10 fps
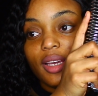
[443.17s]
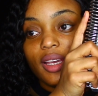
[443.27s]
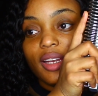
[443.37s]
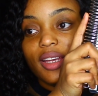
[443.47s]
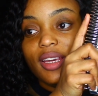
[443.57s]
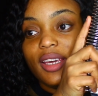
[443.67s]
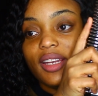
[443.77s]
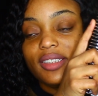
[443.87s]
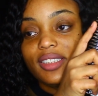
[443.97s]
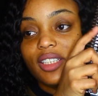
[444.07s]
And
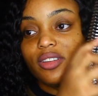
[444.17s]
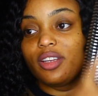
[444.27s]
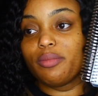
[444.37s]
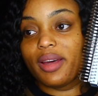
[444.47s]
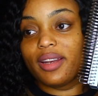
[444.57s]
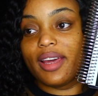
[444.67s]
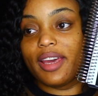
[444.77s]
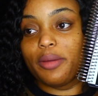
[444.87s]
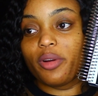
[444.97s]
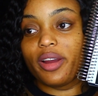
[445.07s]
again, instead of getting my
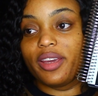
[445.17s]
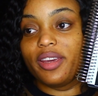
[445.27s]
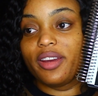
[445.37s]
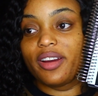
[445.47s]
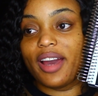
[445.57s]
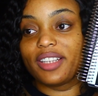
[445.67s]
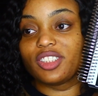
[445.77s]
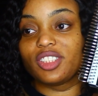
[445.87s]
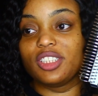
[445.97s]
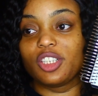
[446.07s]
name right here, I
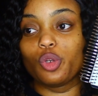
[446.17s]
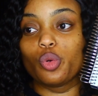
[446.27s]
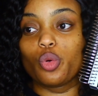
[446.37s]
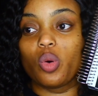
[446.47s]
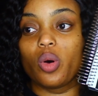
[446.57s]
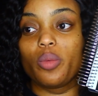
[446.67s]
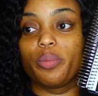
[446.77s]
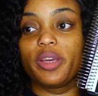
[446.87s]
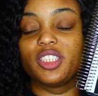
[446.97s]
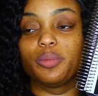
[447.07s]
just did a little quote,
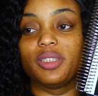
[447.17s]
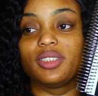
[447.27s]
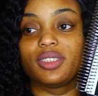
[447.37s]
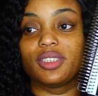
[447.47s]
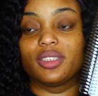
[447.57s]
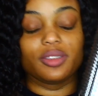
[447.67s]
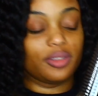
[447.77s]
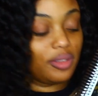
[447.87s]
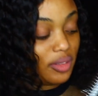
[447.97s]
"Peace be still."